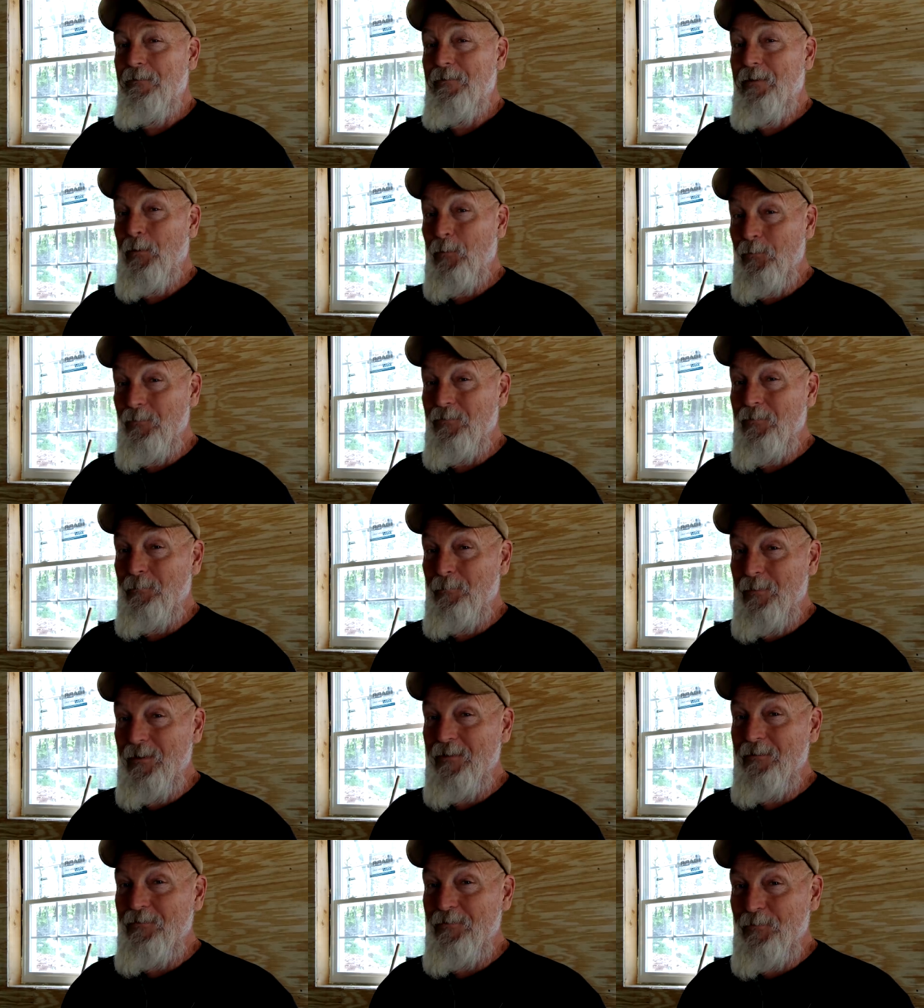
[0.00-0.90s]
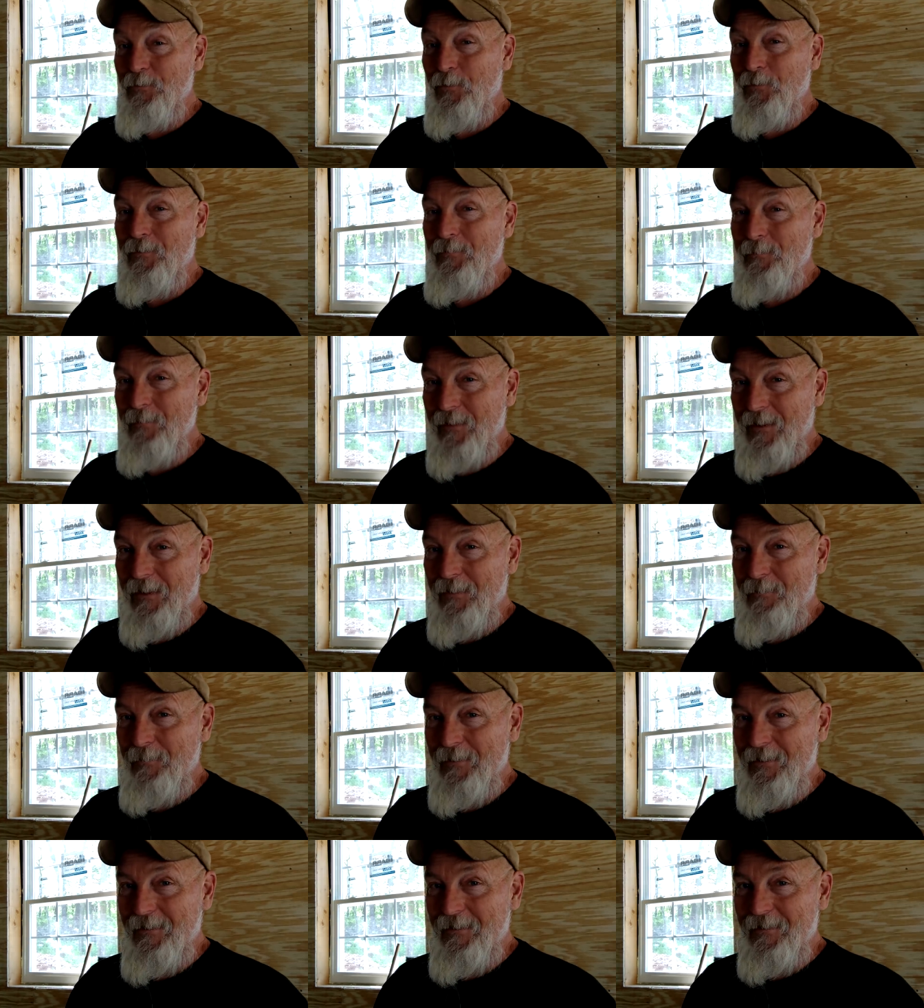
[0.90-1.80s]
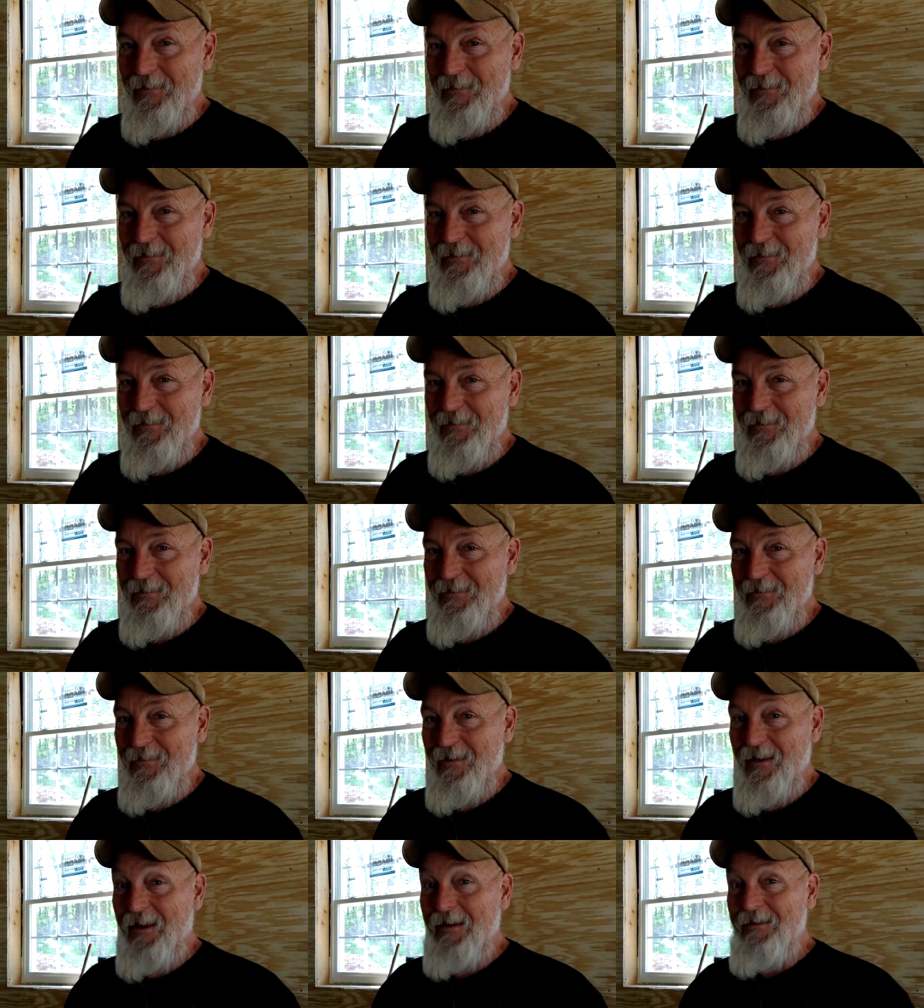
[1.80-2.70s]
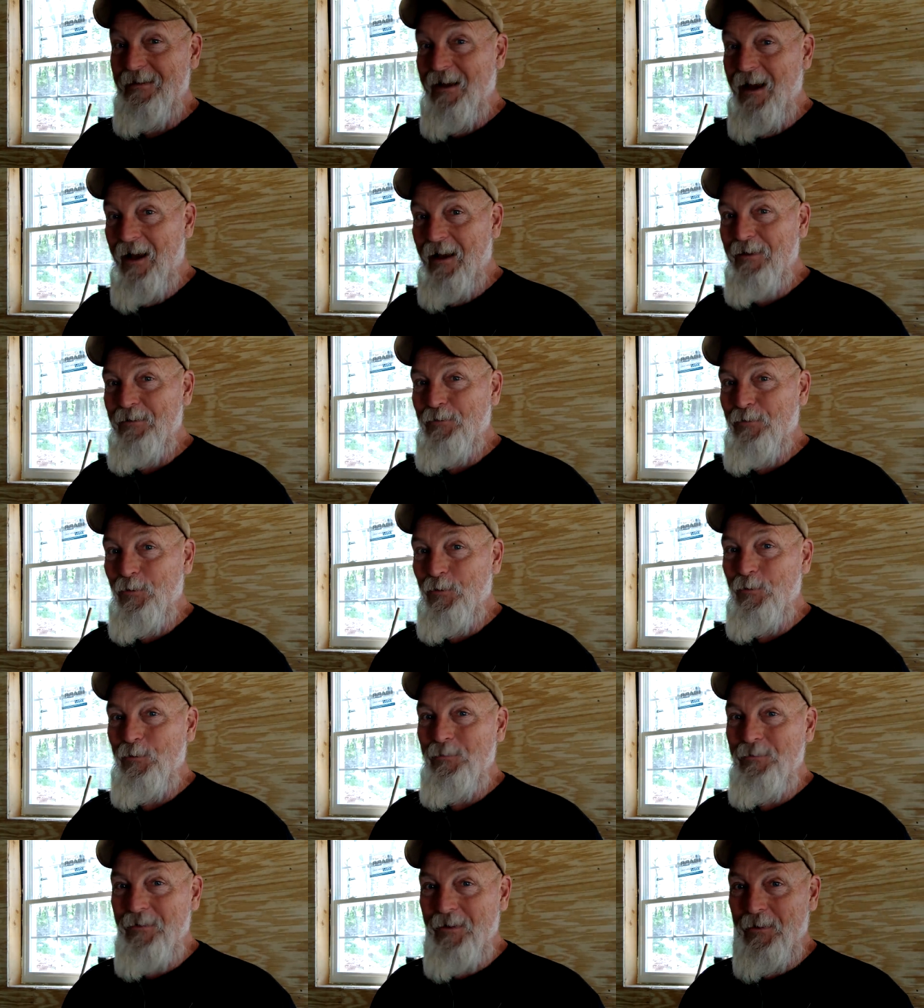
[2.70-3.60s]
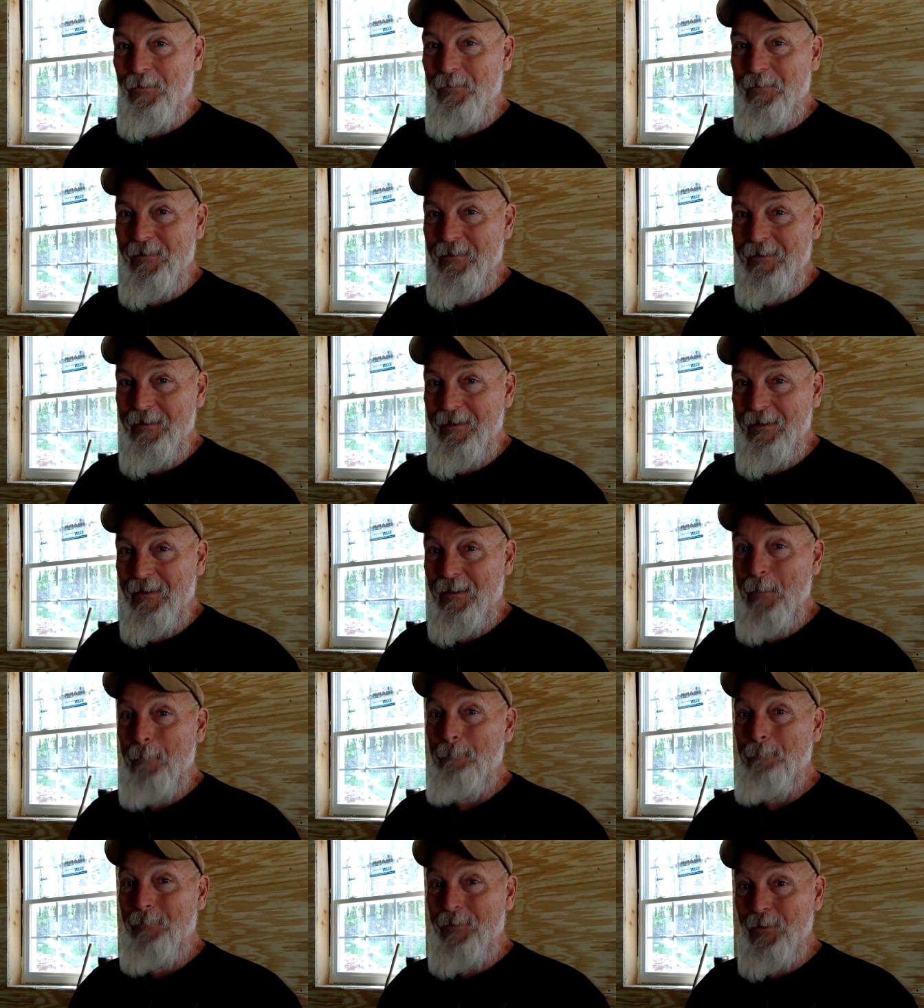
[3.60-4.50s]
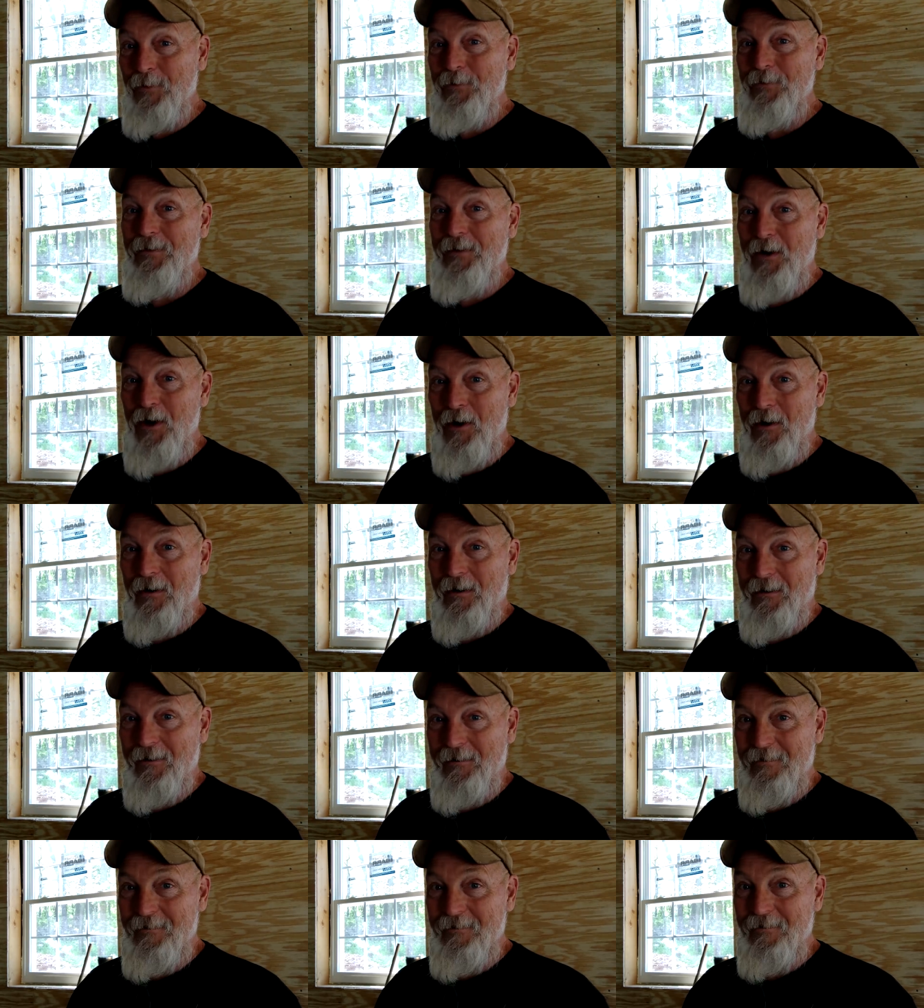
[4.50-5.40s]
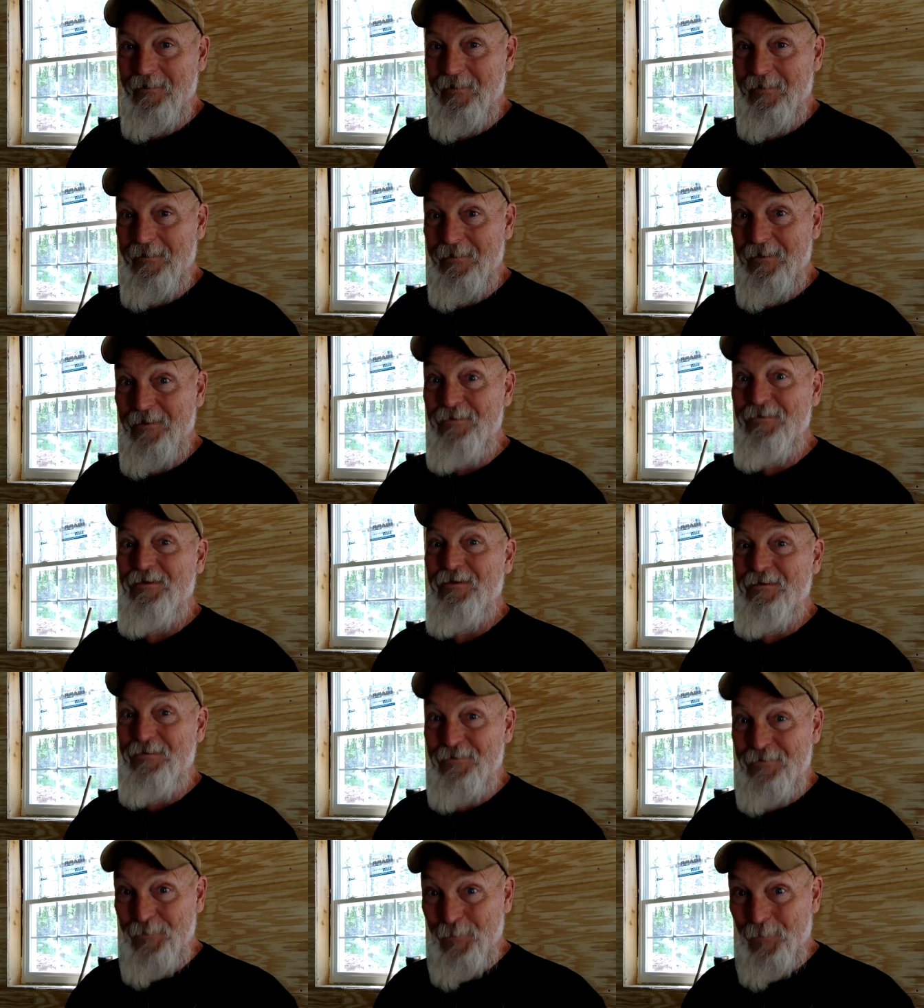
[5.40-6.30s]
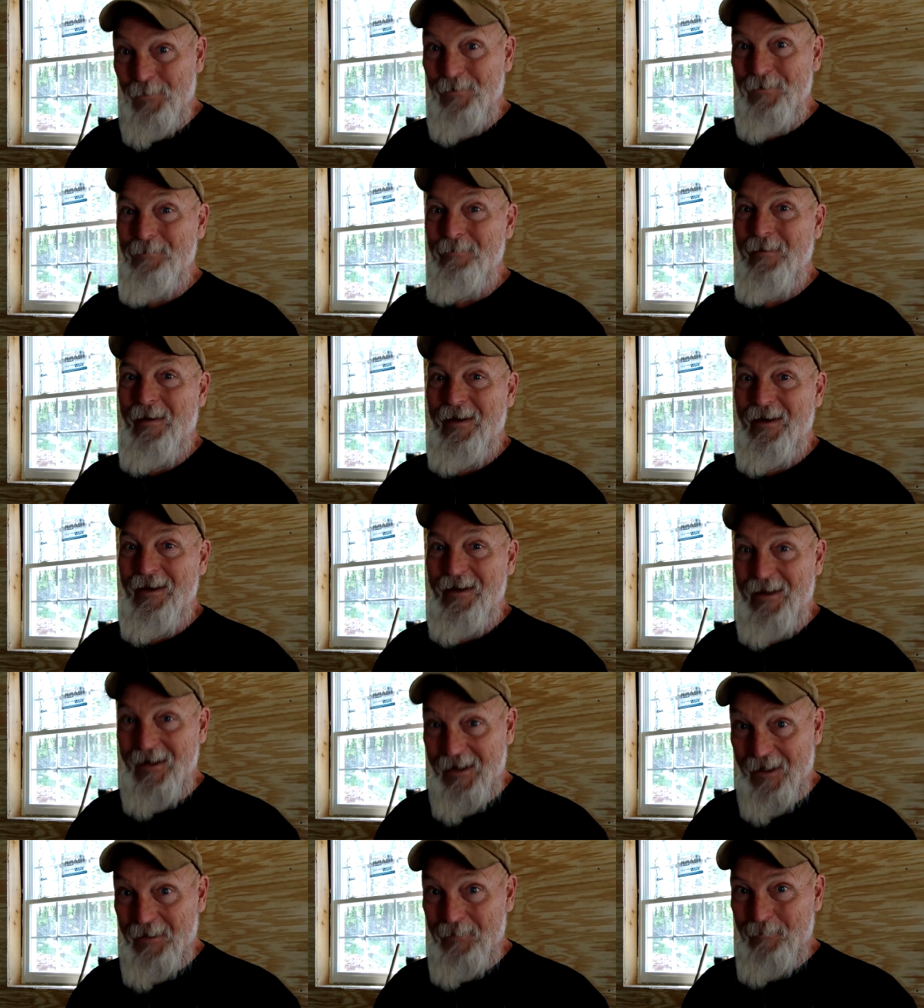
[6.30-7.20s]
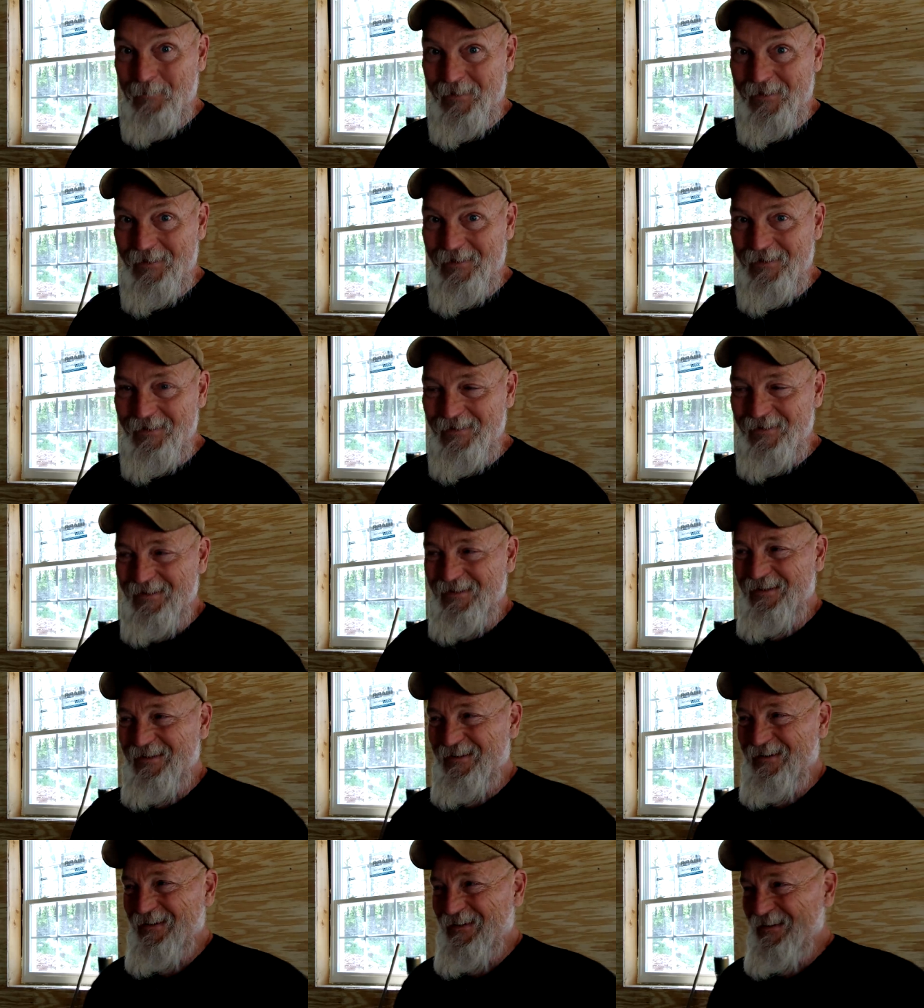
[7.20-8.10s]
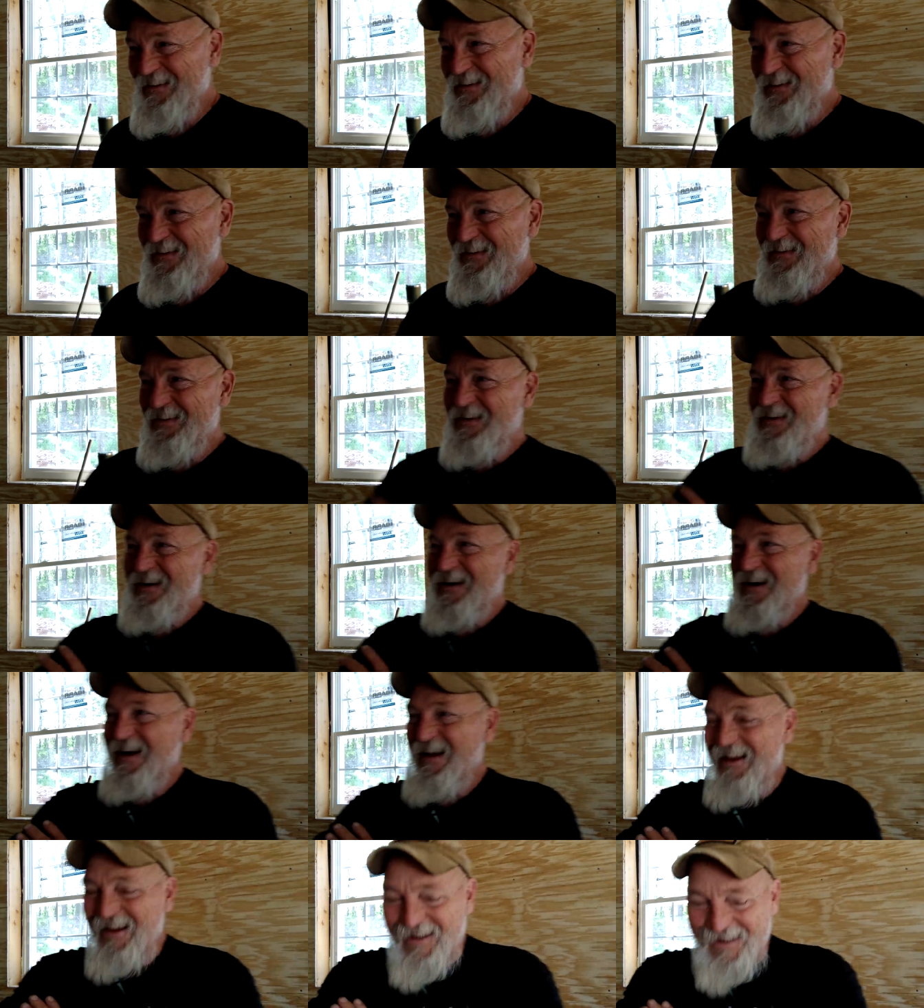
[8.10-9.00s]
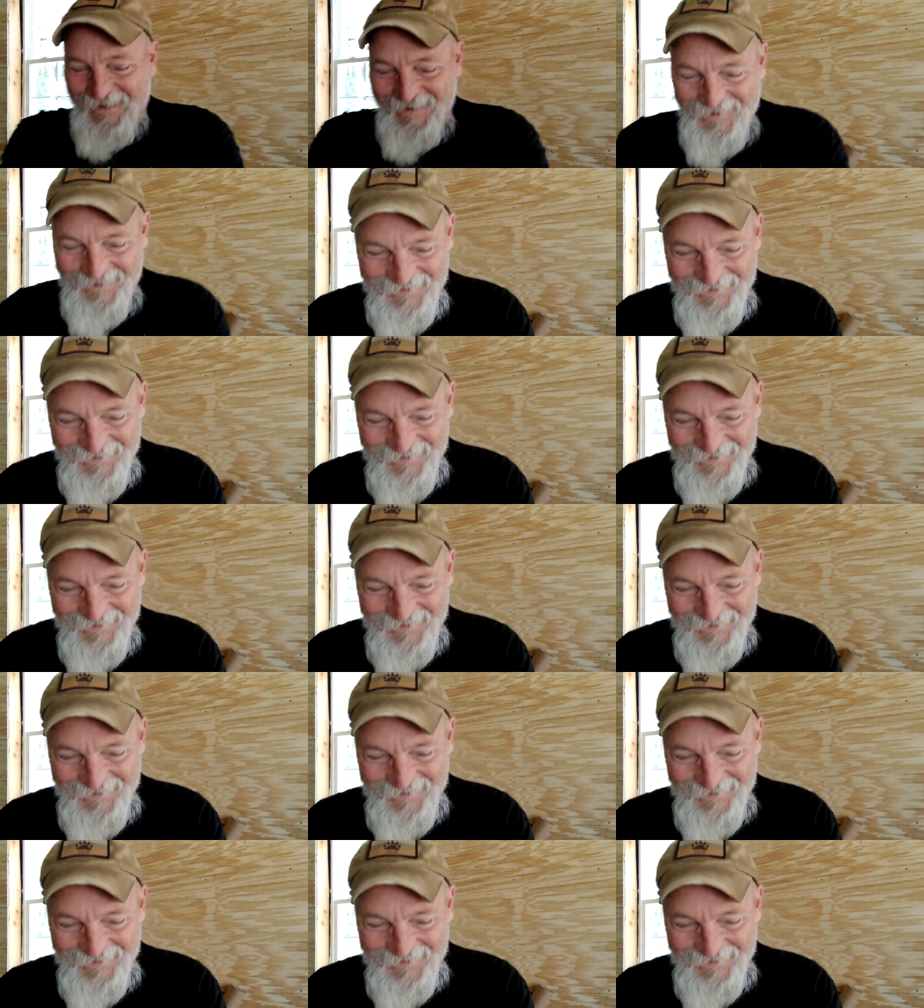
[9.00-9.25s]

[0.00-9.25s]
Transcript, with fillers: There was a big storm coming, and God told Noah, build an ark. There's a storm coming, right?